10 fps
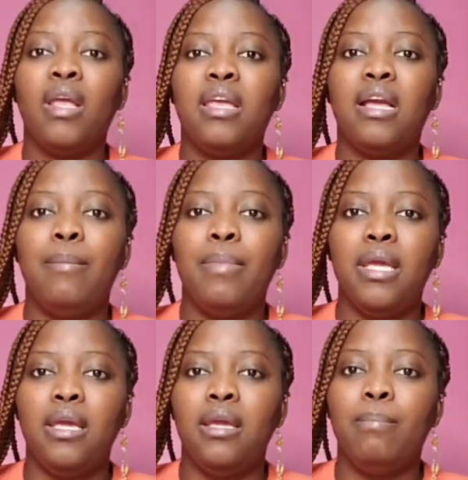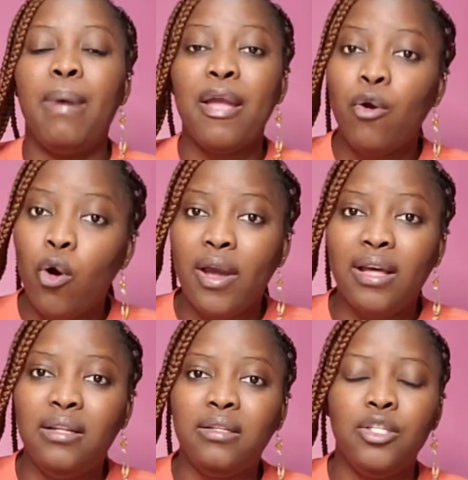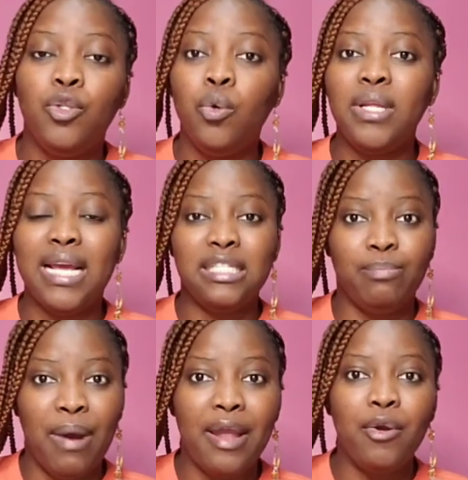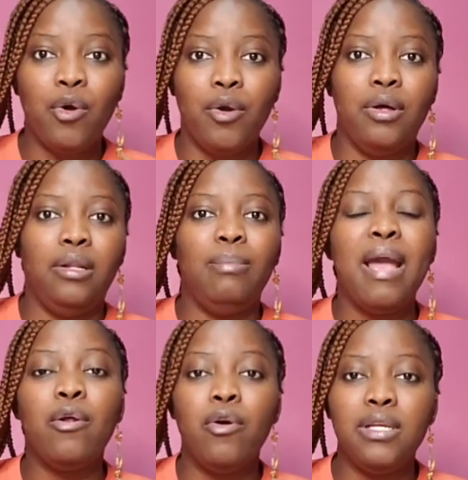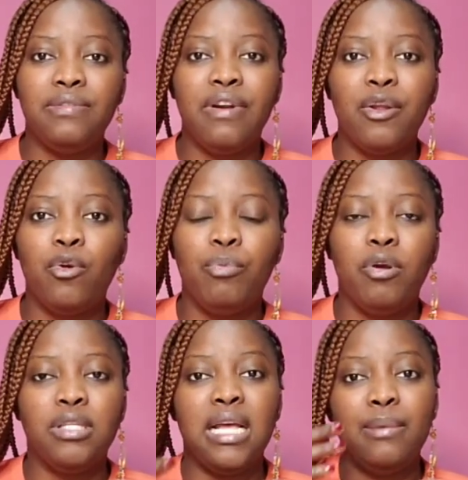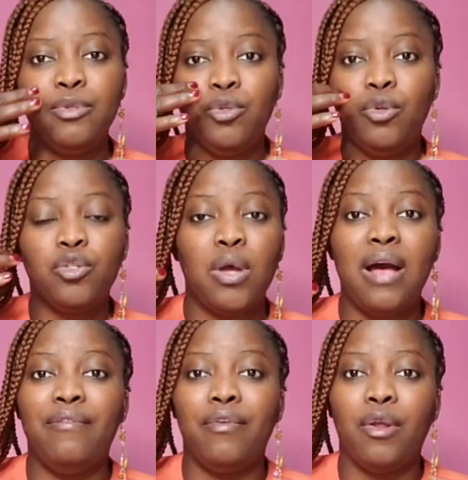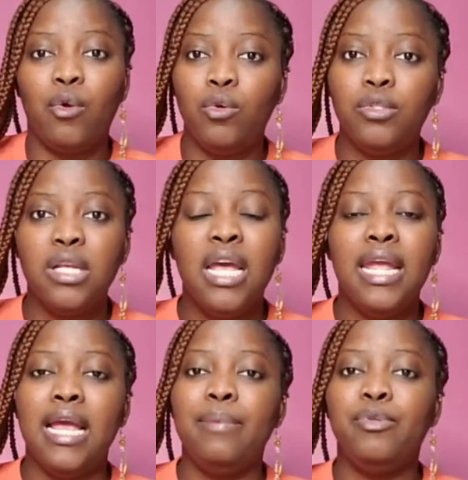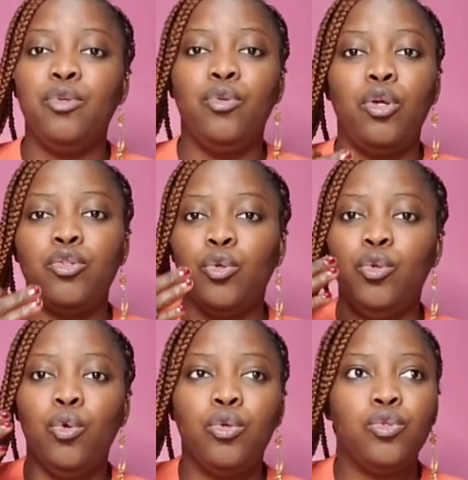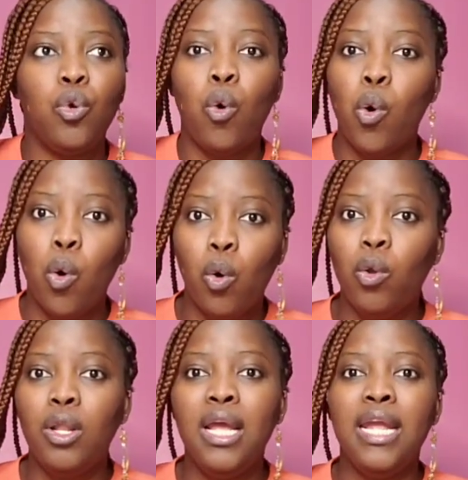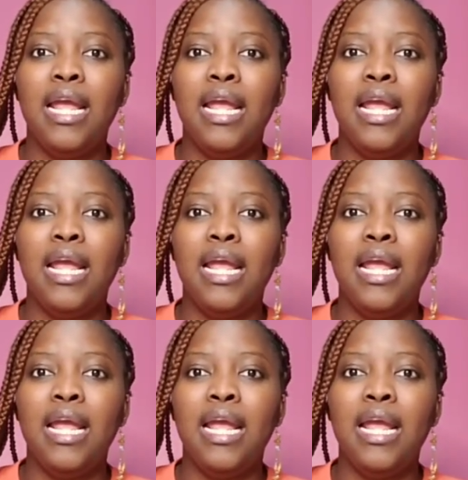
It can be bio oil. You know, there is bio oil. Bio oil is very good because it helps you not to have wrinkles. It helps you not to look so old.